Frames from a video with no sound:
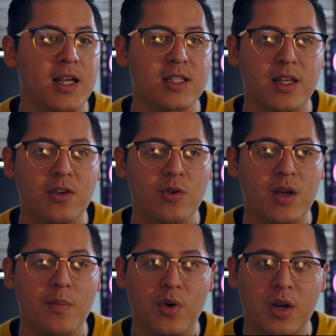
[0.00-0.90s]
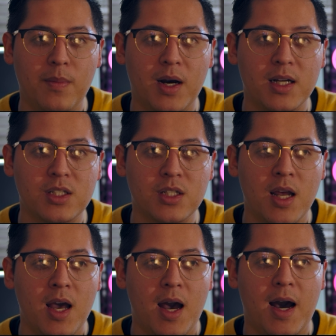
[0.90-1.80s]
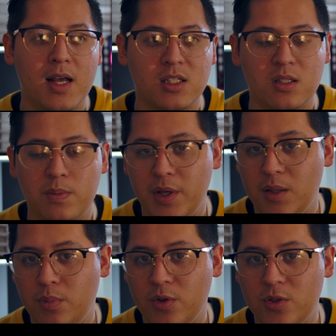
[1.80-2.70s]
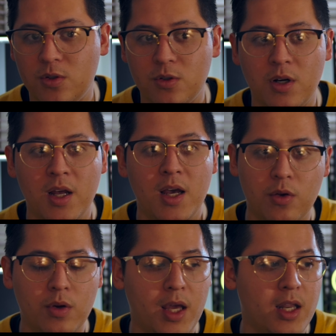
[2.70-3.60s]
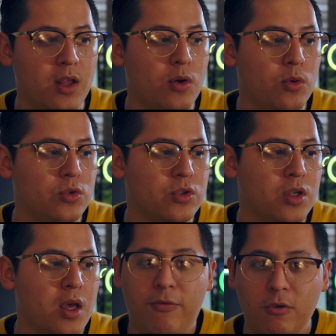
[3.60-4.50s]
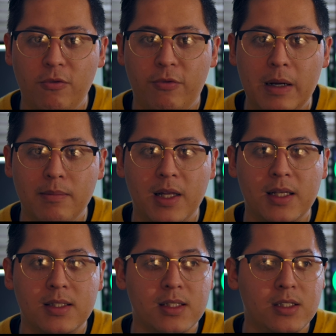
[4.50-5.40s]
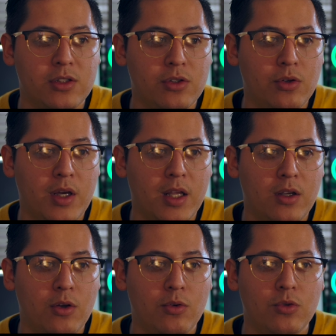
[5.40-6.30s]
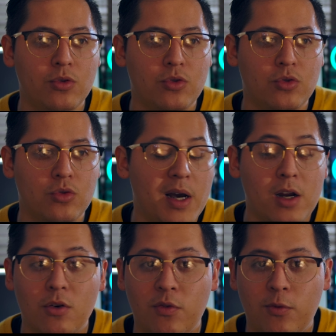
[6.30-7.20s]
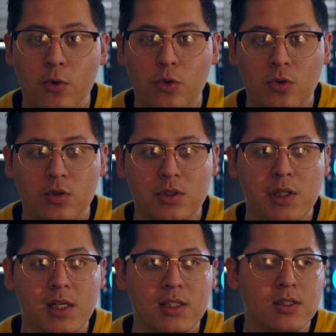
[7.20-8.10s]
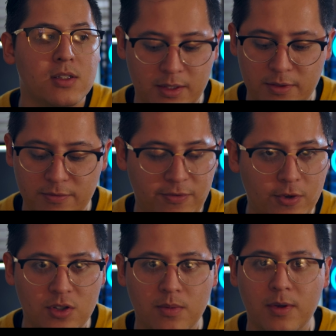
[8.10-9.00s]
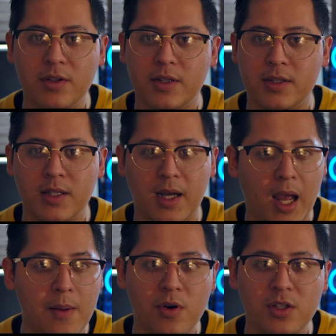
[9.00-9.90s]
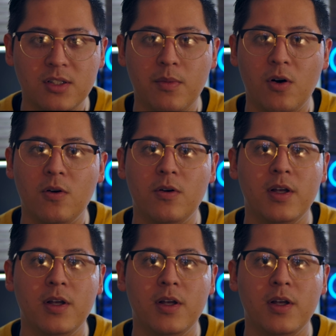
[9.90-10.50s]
is that you can pretty much add a speed booster. You can use full frame lenses, you can use micro four thirds lenses. First of all, the camera is small.